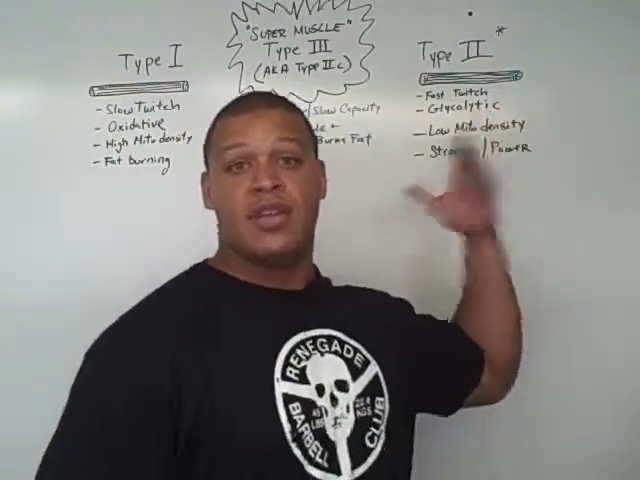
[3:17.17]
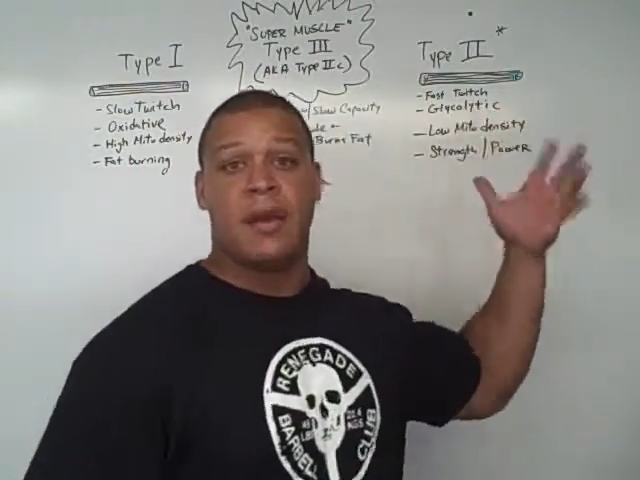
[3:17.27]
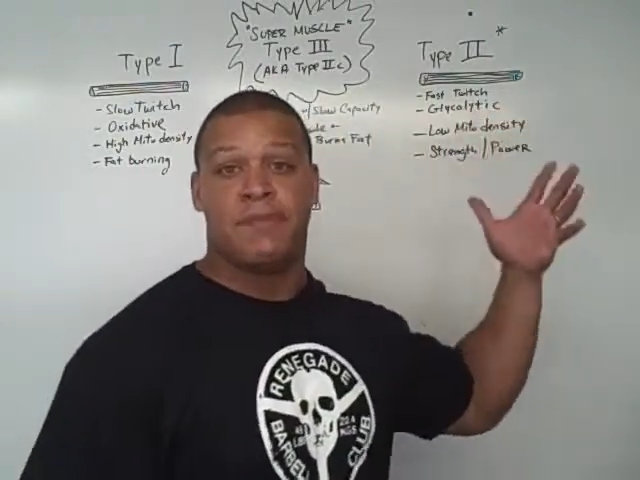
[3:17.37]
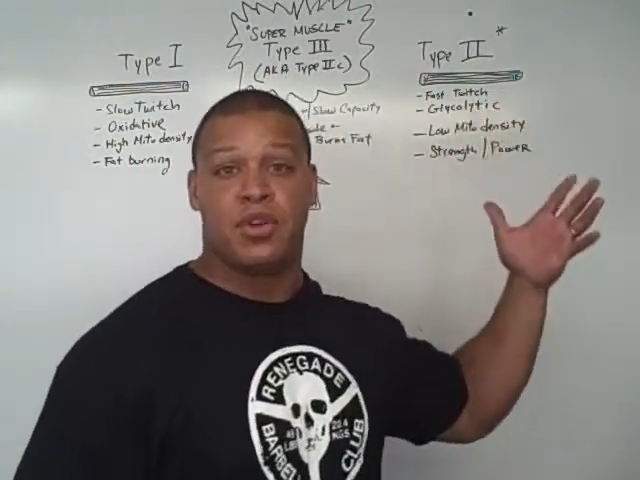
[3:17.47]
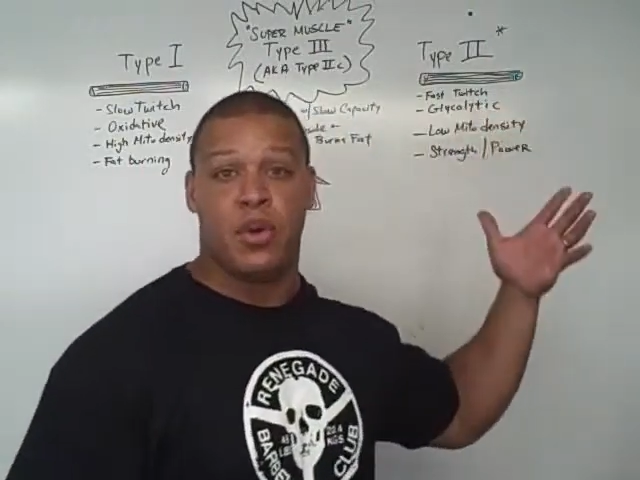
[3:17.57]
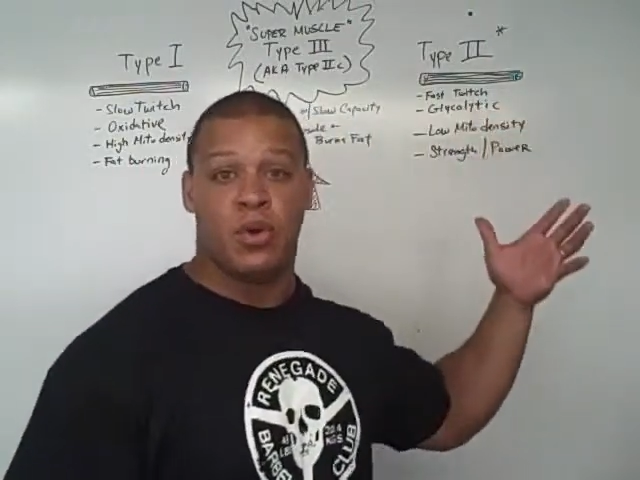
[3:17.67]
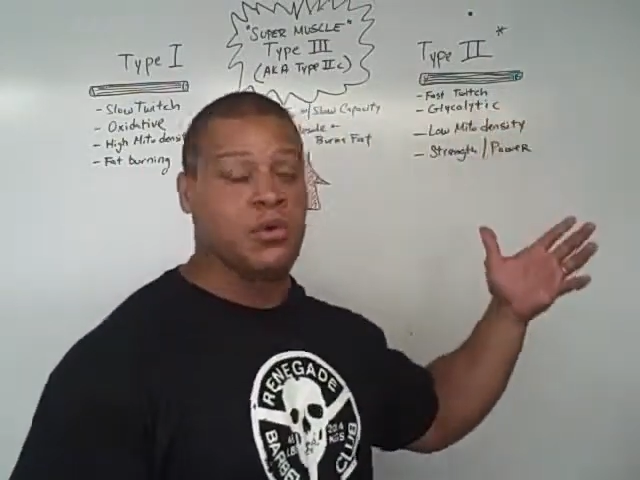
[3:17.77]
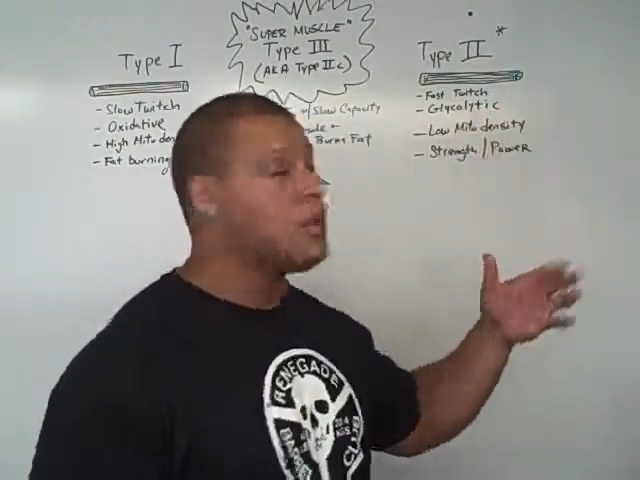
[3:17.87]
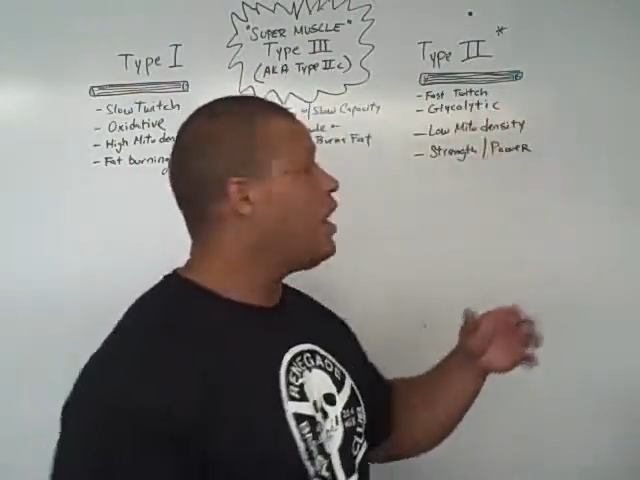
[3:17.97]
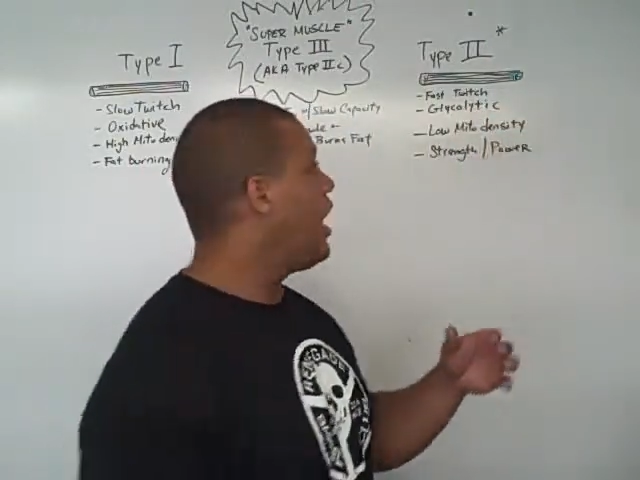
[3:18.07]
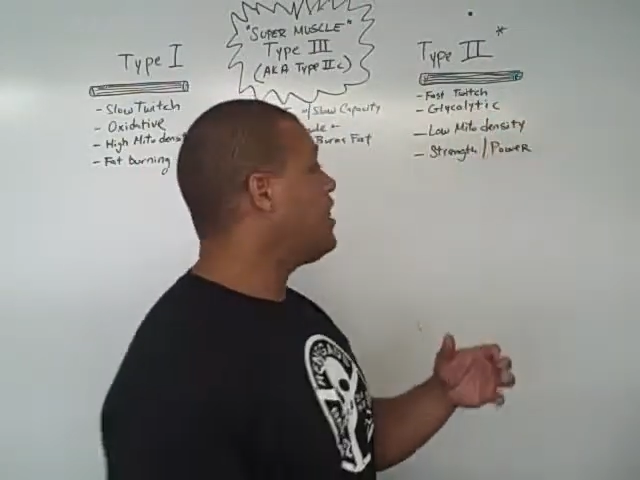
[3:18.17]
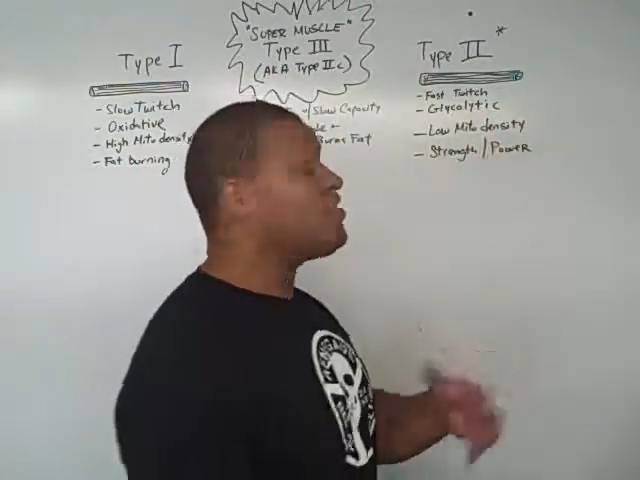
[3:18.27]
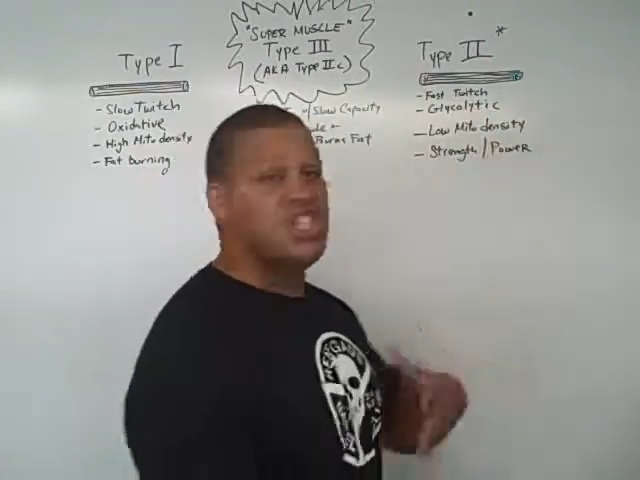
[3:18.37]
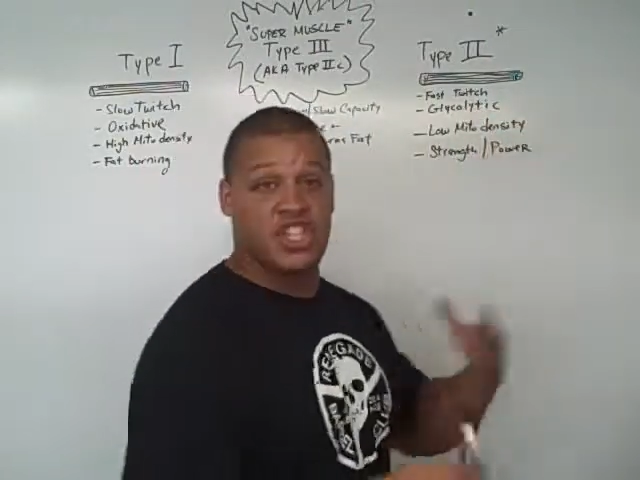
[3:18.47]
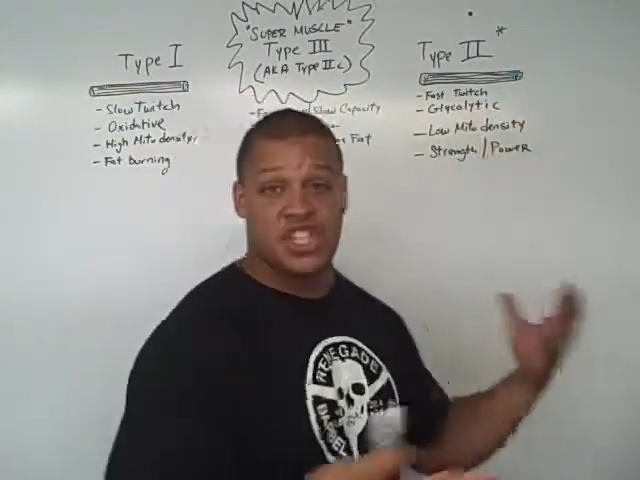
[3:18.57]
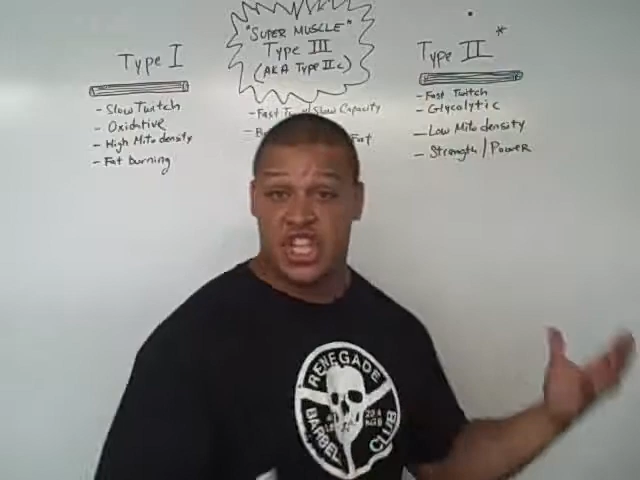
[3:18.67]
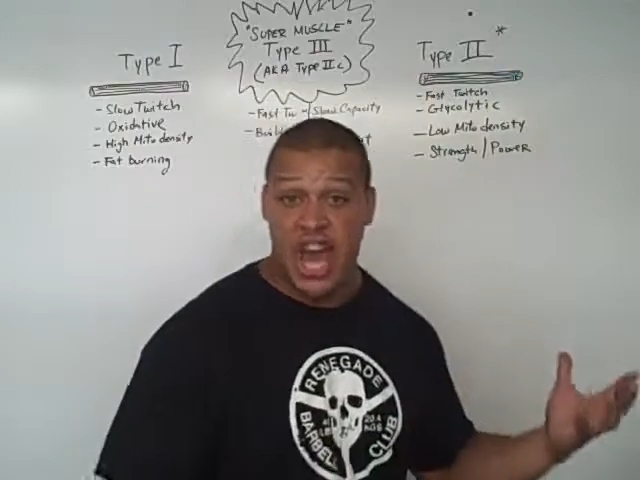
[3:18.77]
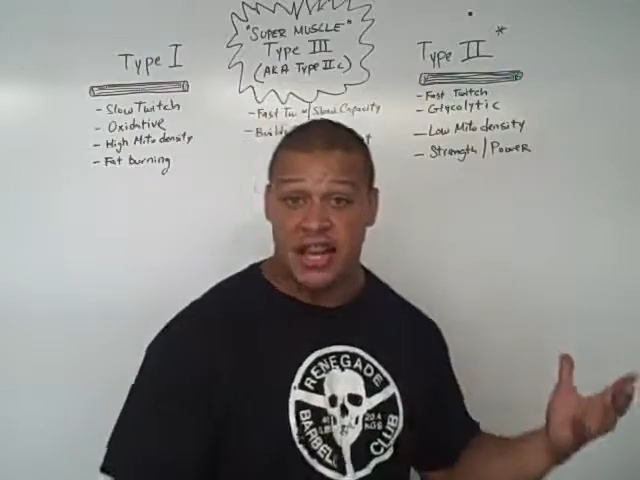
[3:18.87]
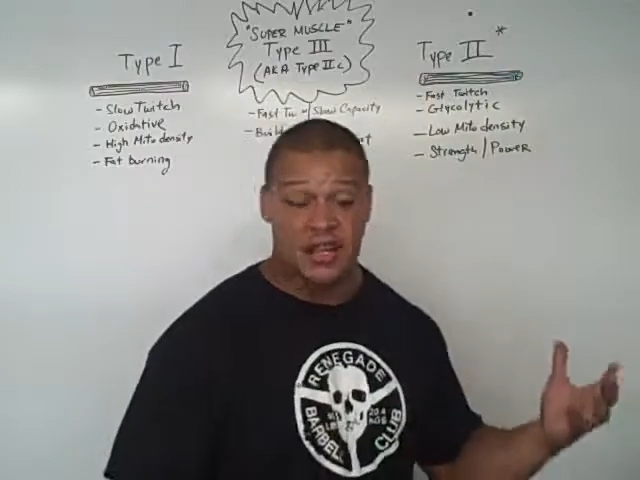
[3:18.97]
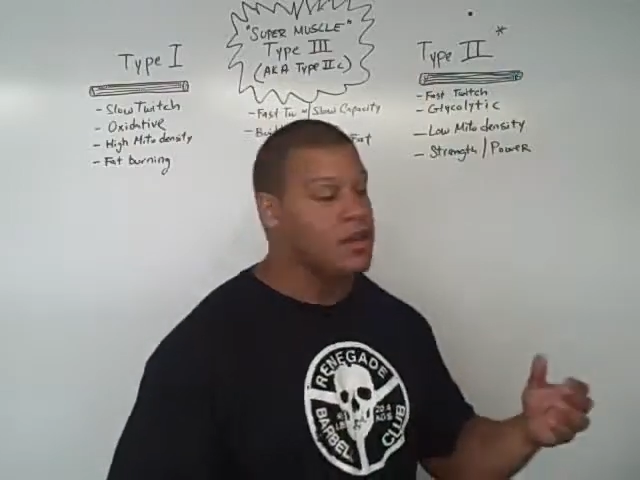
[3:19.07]
type 2. And this is just
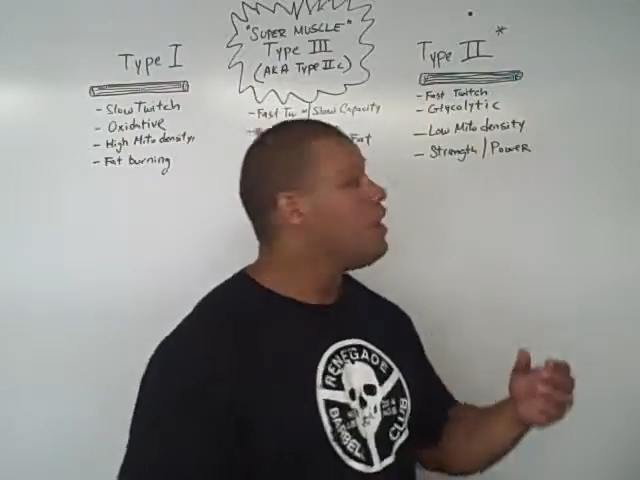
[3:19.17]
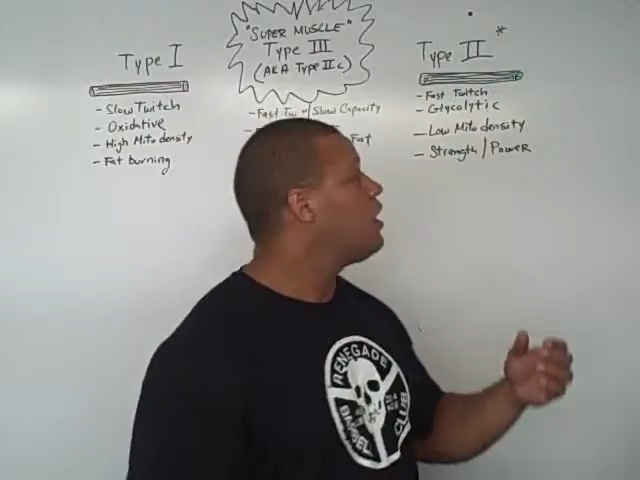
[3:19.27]
genetic